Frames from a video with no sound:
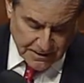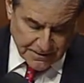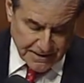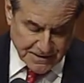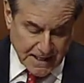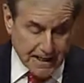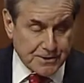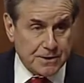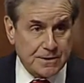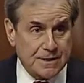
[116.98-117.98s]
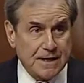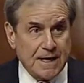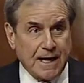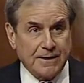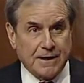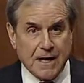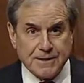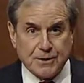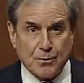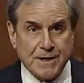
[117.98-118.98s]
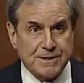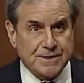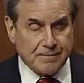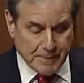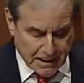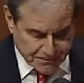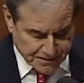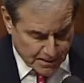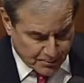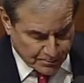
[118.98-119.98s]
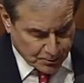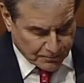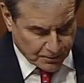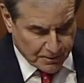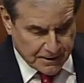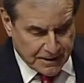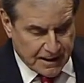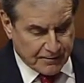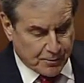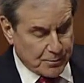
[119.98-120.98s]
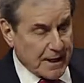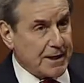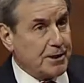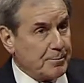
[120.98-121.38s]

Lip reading: These actions and the consequences of mountaintop removal have created a